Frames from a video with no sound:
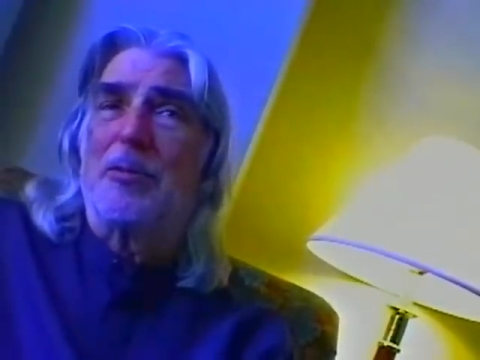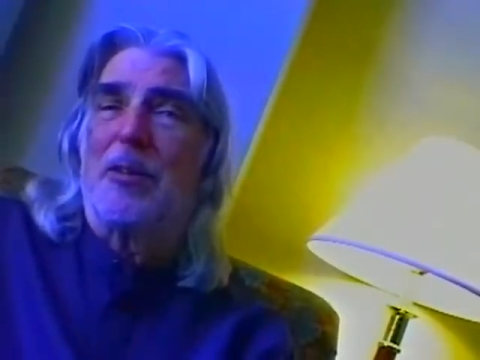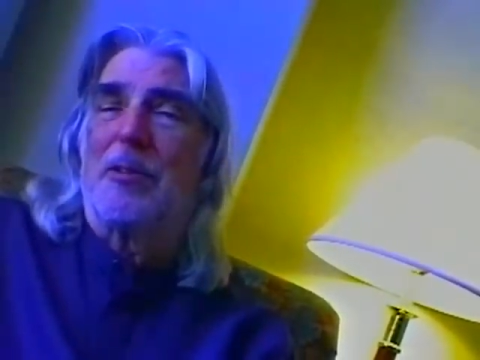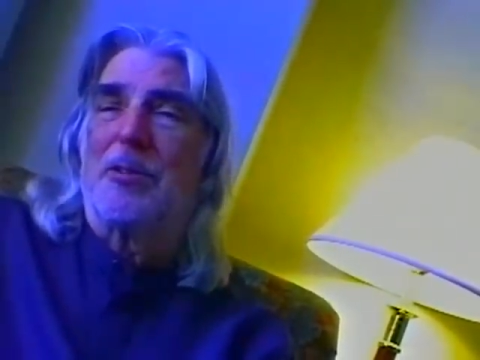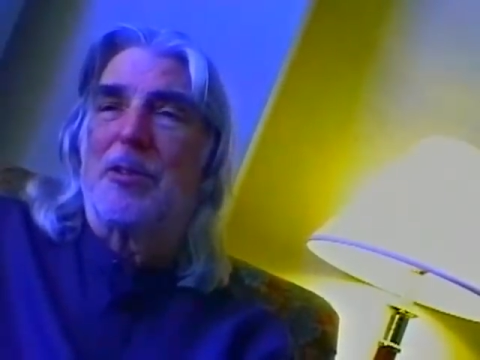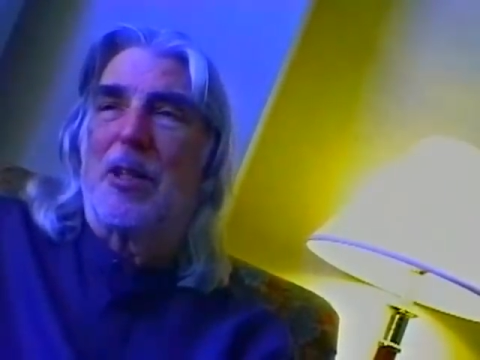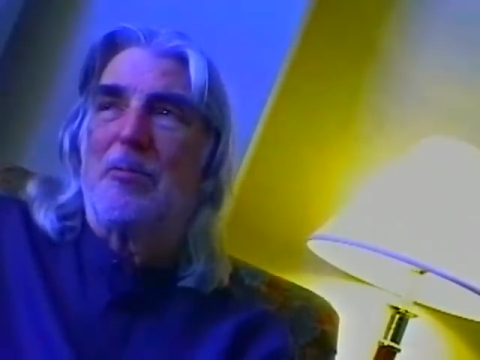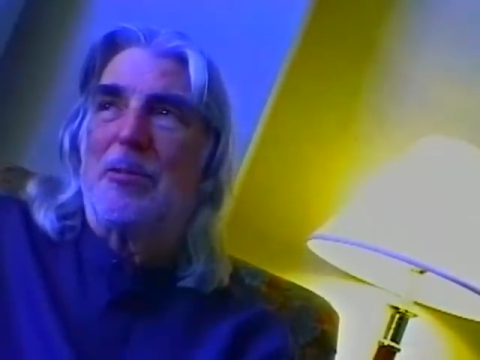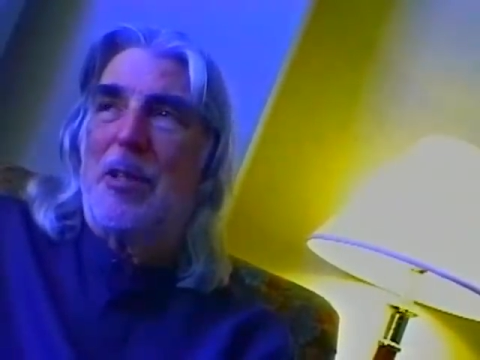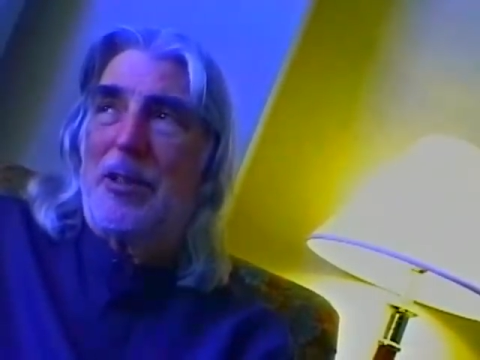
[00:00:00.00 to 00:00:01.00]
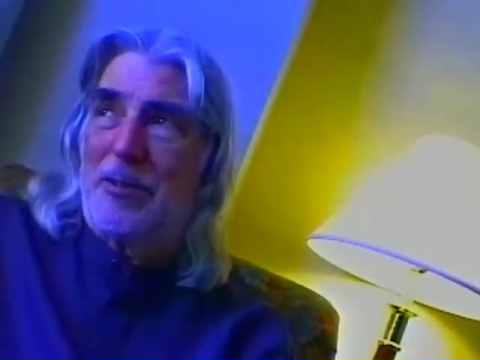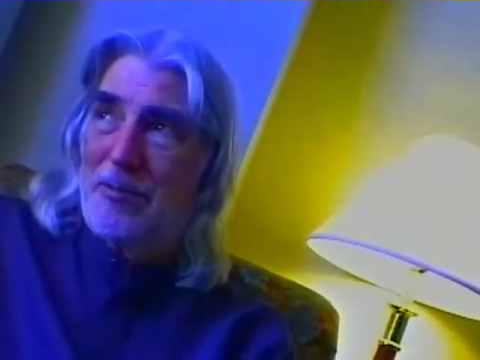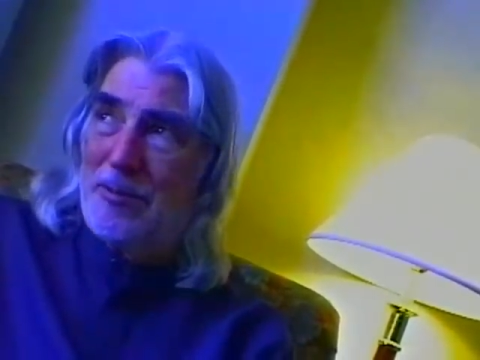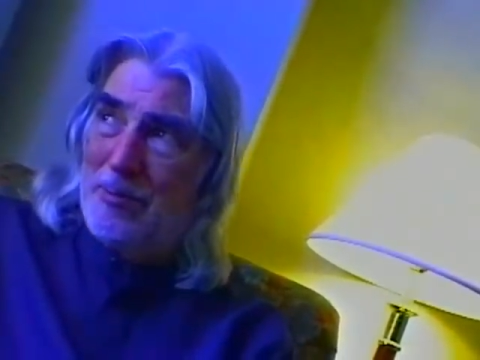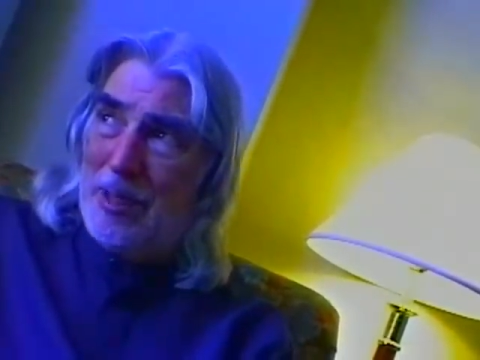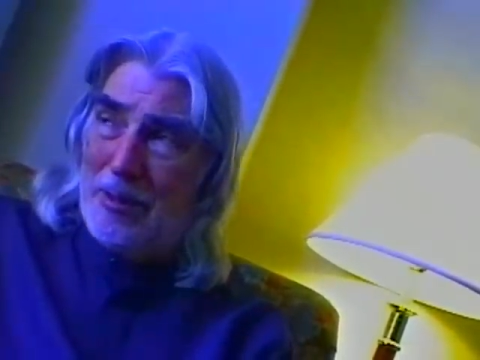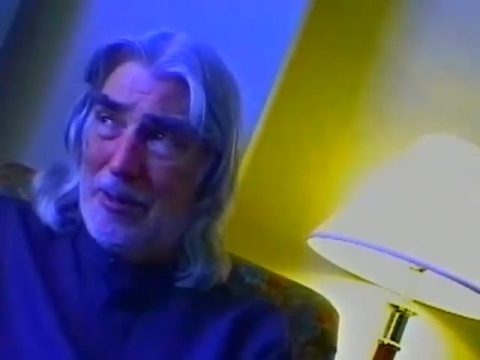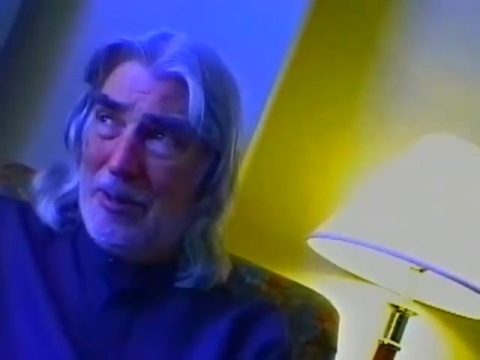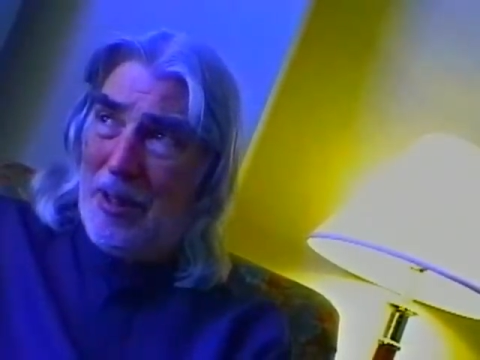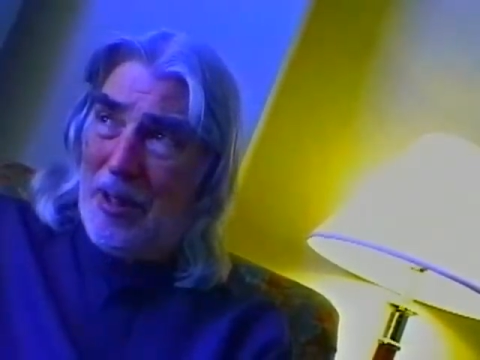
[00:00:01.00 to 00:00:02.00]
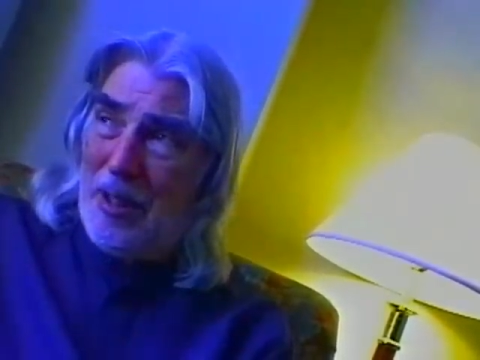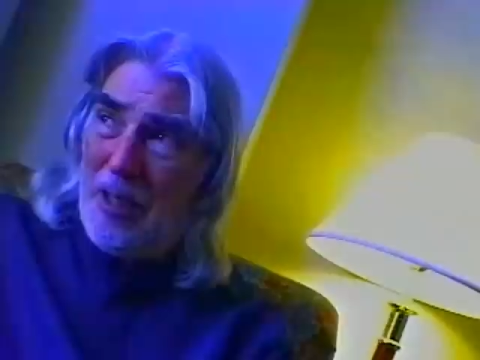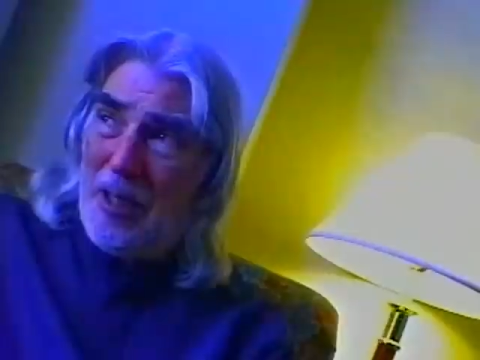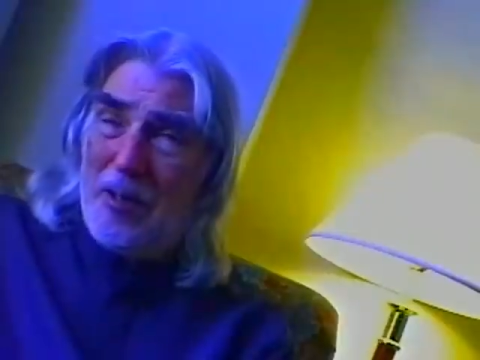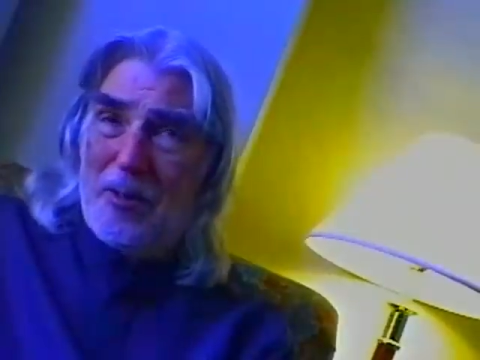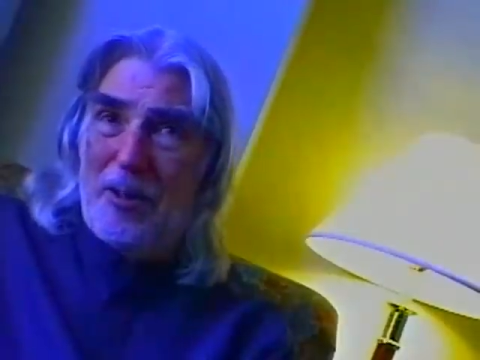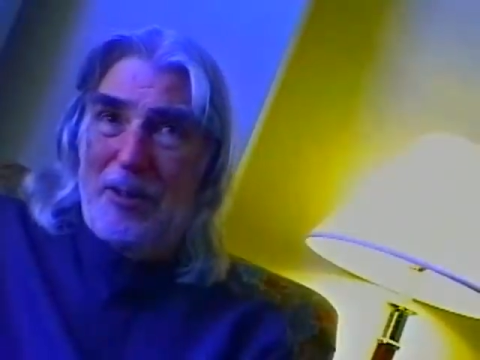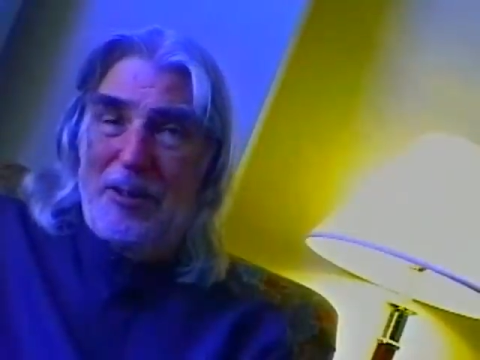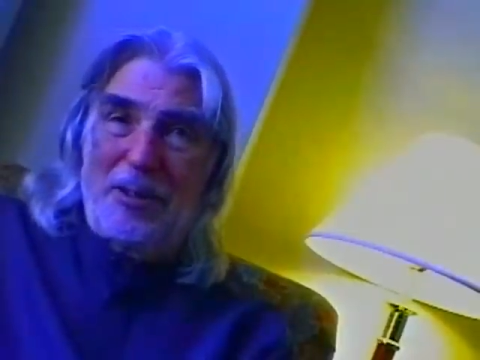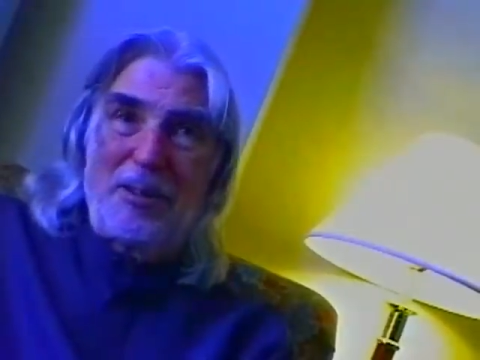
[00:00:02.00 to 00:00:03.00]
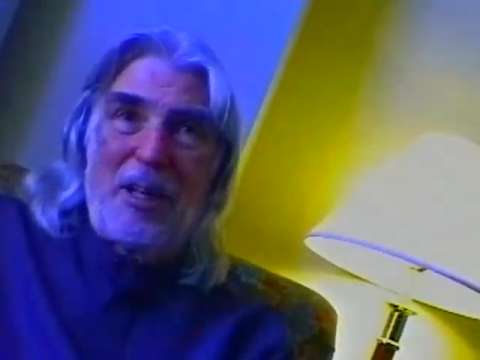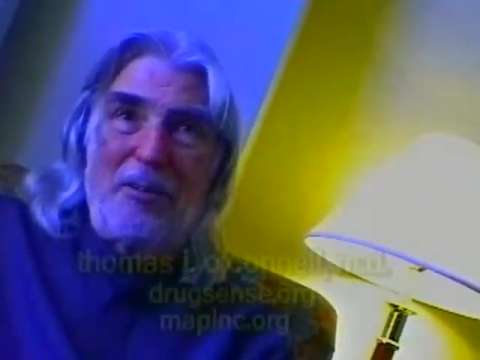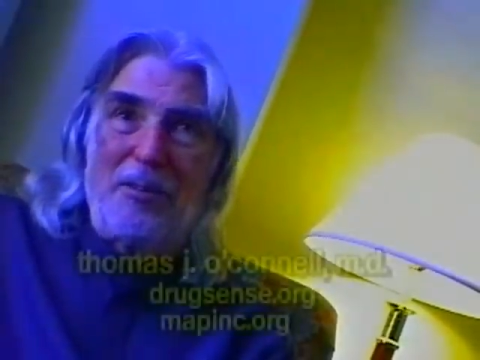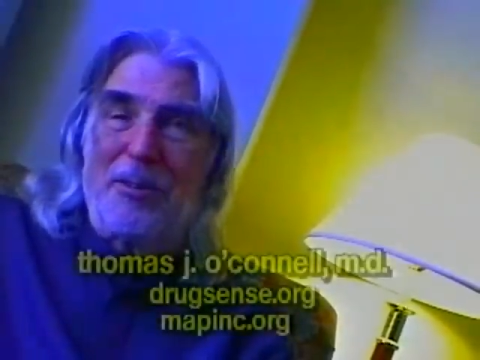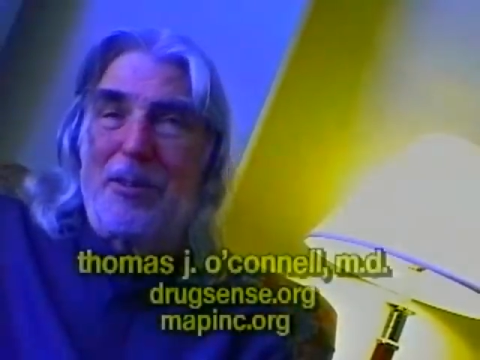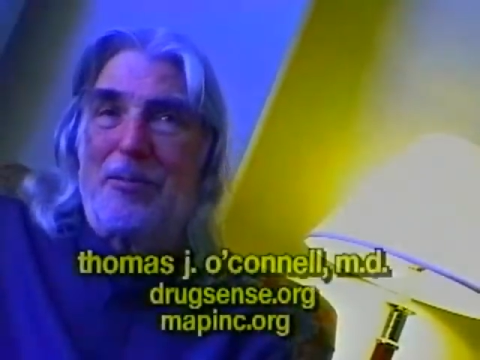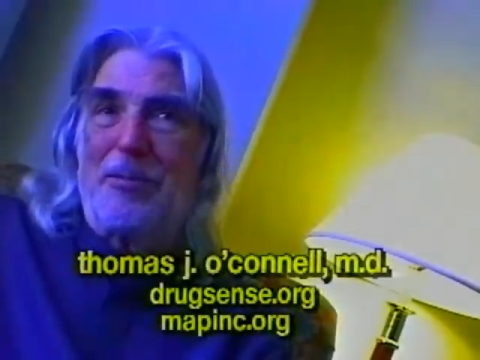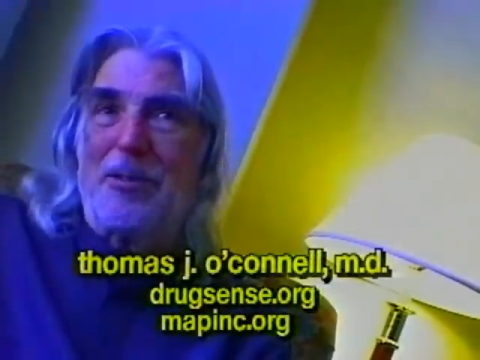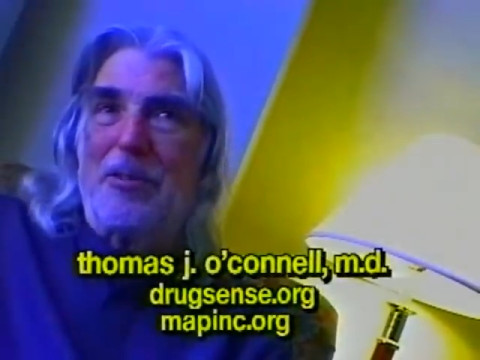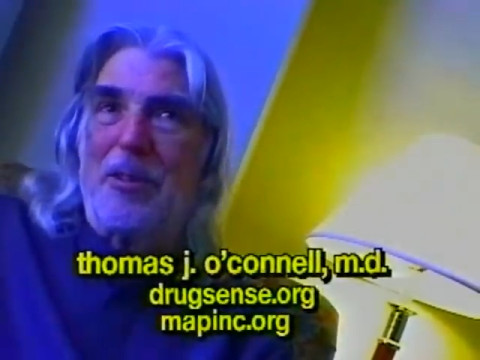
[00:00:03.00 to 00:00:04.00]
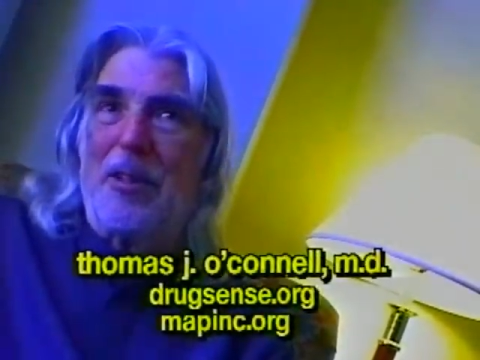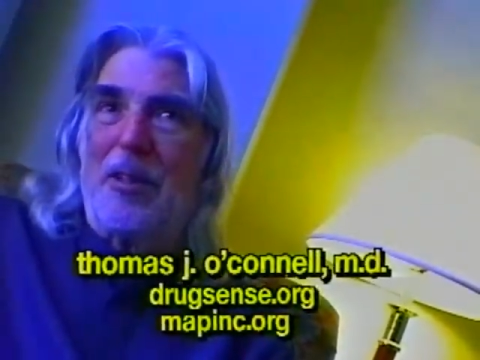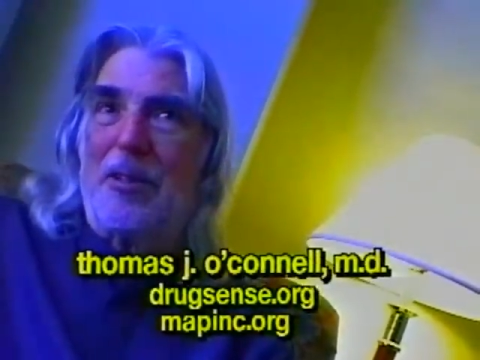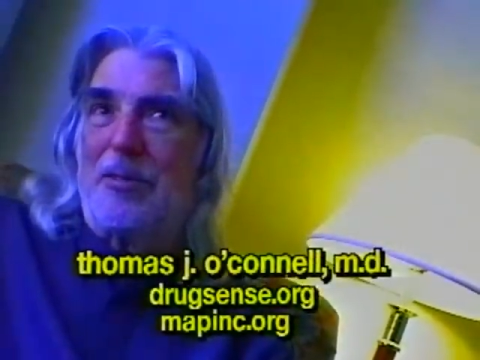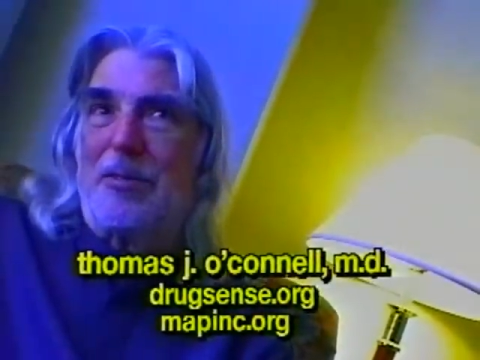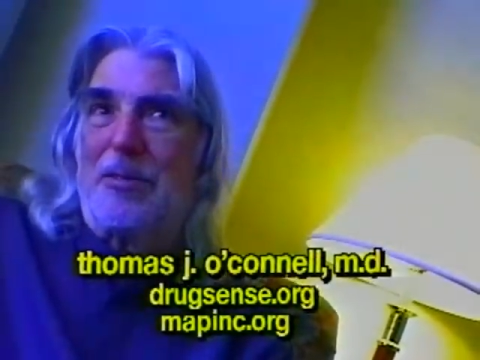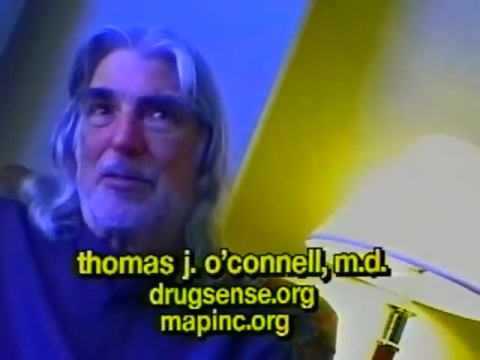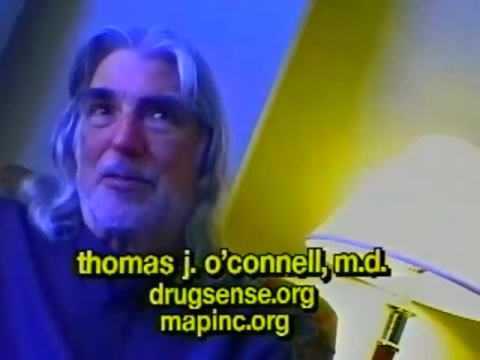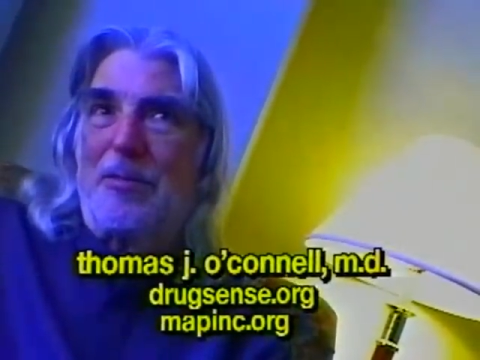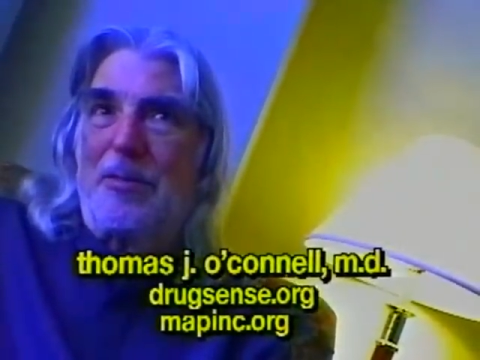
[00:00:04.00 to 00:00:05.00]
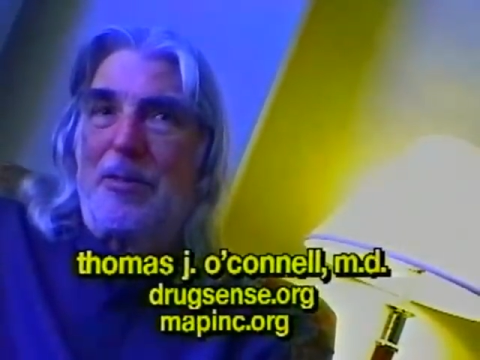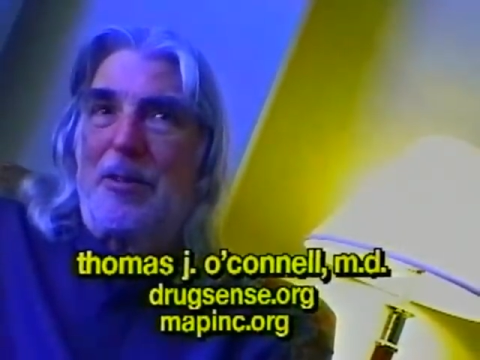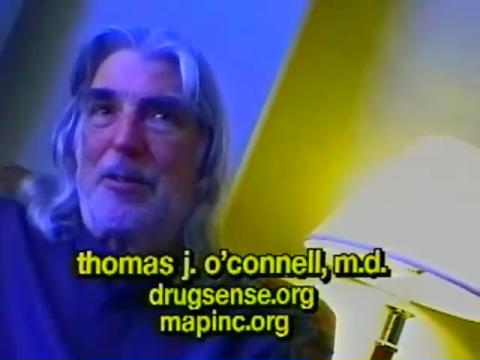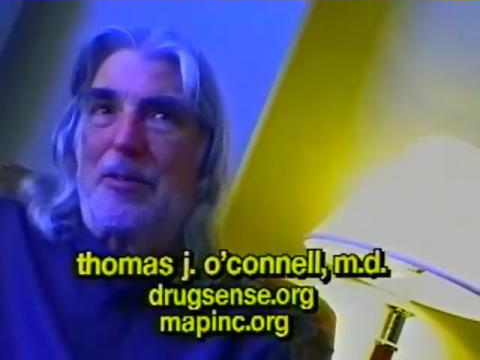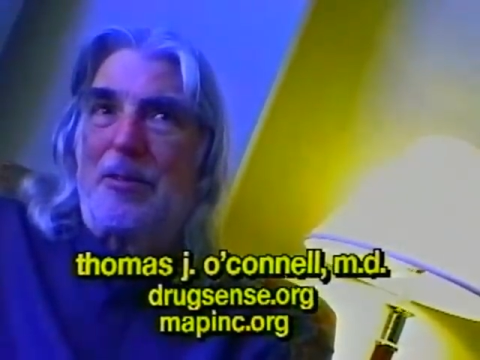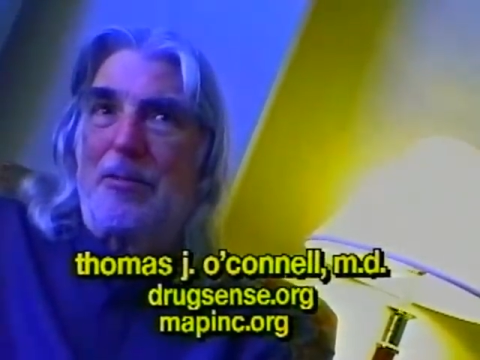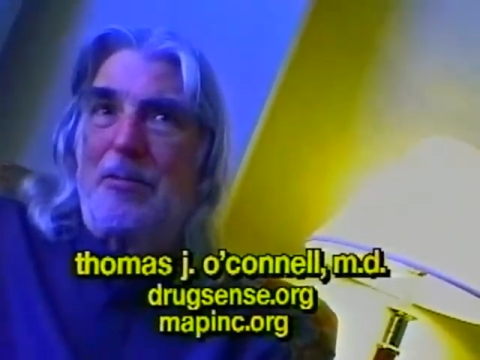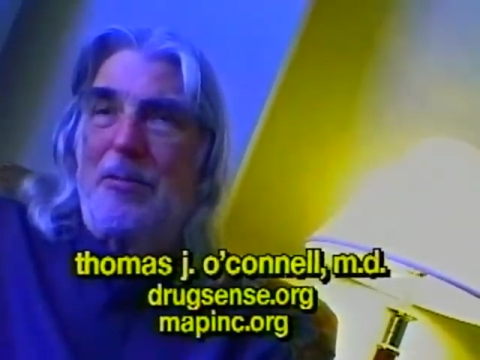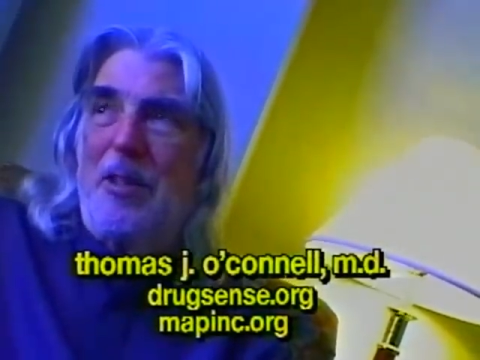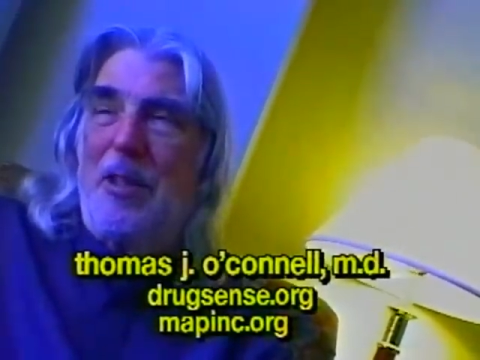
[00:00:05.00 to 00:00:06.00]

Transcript: So they were uh-huh. stabilized for about 36 hours and then flown to us, and uh,